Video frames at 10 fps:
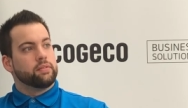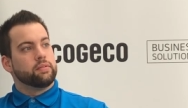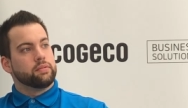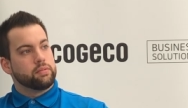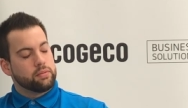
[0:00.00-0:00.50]

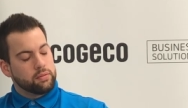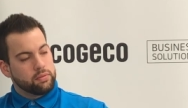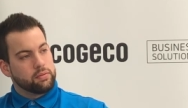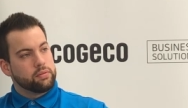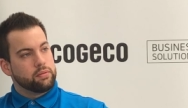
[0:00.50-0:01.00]
Glass over
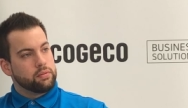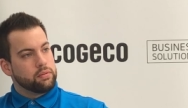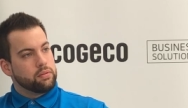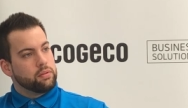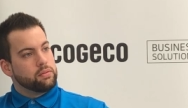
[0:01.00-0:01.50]
light over
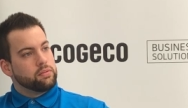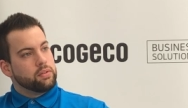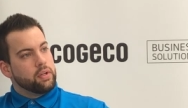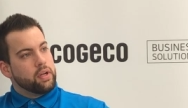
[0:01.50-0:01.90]
glass. Yeah.